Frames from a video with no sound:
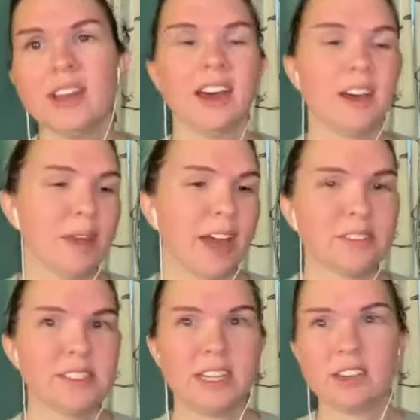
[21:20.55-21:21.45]

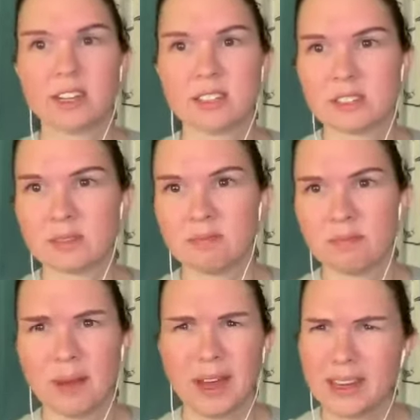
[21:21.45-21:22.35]
How dare us
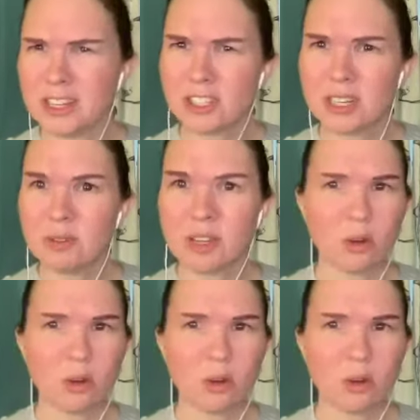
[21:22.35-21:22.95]
punish anyone,